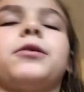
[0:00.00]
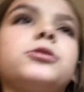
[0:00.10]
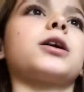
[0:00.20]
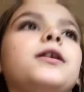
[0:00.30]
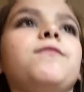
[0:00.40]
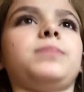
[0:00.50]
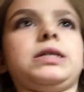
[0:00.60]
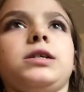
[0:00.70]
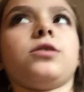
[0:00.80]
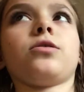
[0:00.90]
I was kind of
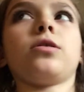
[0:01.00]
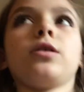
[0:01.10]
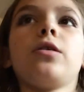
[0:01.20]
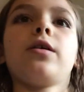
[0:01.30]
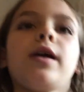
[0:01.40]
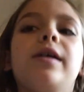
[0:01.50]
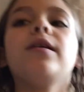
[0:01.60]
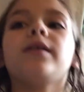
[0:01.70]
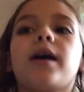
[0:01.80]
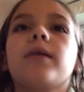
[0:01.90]
busy earlier. I had
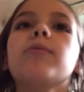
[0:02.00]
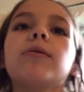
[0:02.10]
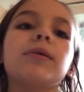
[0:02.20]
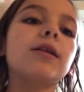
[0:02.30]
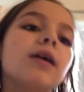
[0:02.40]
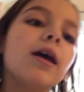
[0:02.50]
an eye appointment.